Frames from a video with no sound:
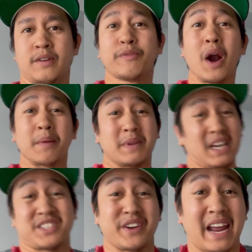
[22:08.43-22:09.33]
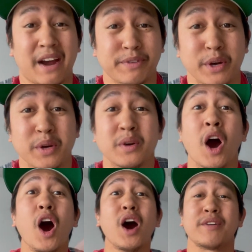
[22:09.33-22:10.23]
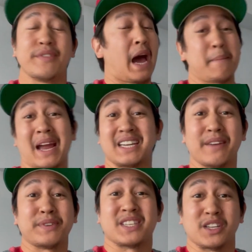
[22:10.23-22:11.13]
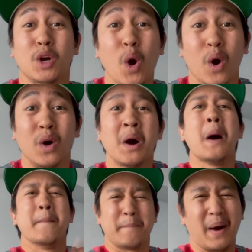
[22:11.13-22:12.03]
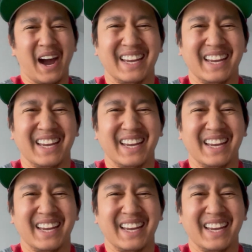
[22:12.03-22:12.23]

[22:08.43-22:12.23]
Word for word: from yesterday afternoon of that magnificent goal by